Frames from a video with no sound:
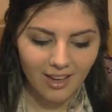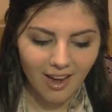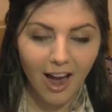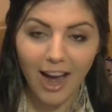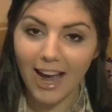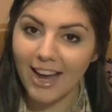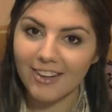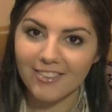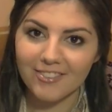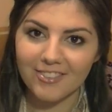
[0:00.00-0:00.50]

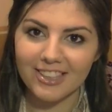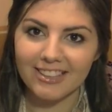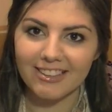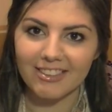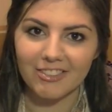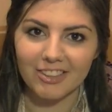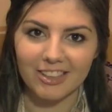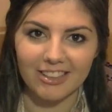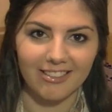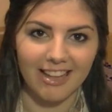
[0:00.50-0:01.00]
I really,
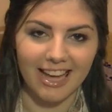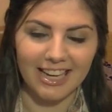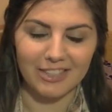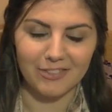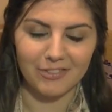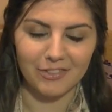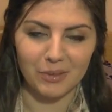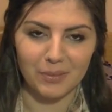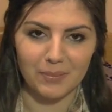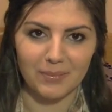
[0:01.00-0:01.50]
really liked
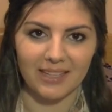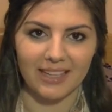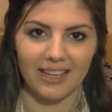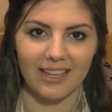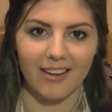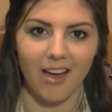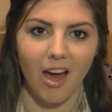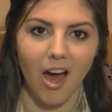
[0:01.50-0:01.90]
filming it.